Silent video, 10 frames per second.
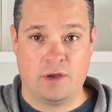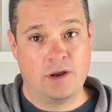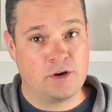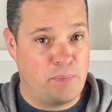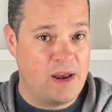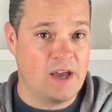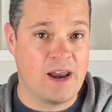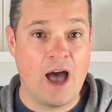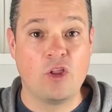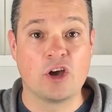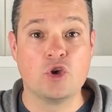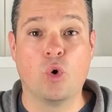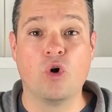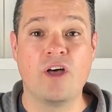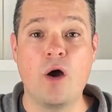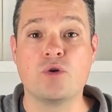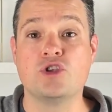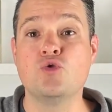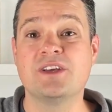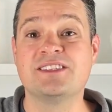Now, depending on how long you hold out,
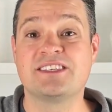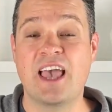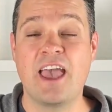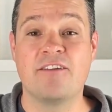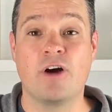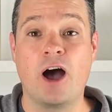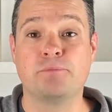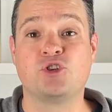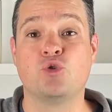you can save up to